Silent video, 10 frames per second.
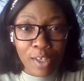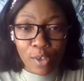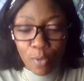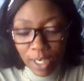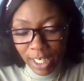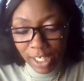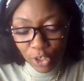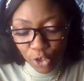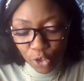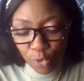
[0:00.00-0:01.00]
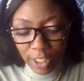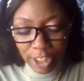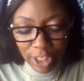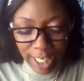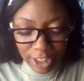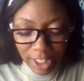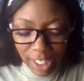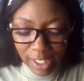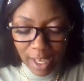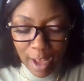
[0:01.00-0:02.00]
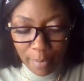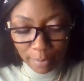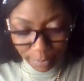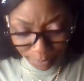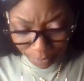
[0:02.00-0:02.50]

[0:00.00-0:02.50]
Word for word: to what it is that you're doing to change things up.